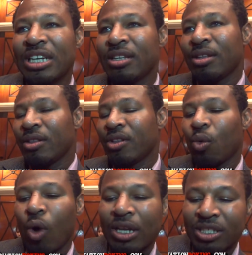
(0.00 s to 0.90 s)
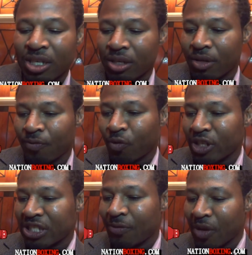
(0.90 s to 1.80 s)
Now, the good news for Shane
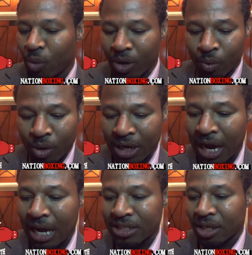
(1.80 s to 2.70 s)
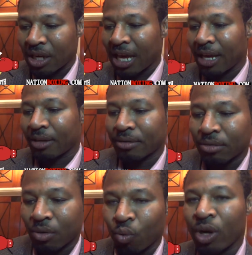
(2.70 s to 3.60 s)
Mosley is he
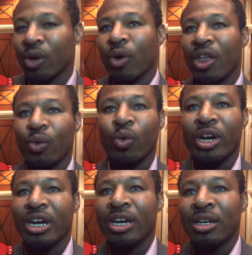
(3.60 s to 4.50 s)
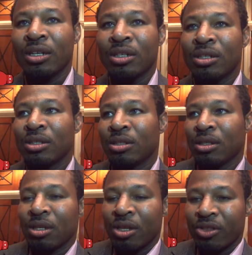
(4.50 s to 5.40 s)
won the fight and he got to knock
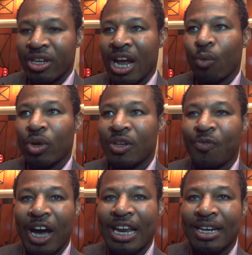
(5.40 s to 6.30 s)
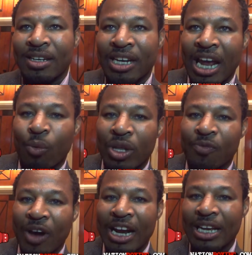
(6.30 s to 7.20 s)
out Ricardo Mayorga again
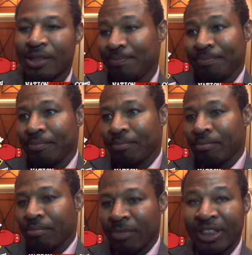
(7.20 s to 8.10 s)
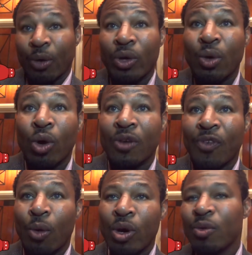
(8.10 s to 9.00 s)
after Ricardo
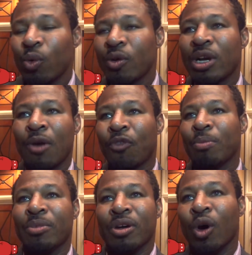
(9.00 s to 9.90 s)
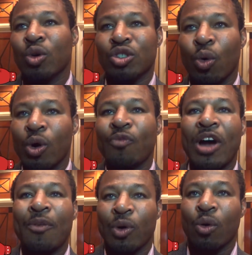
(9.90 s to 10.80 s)
Mayorga slapped his girlfriend on the ass,
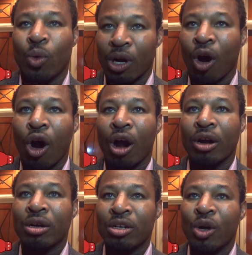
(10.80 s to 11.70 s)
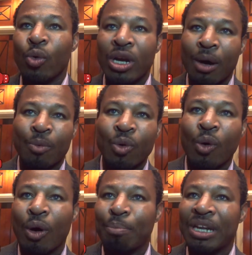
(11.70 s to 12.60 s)
regardless if it was staged or
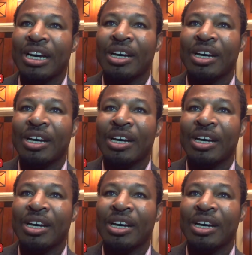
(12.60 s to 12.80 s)
not.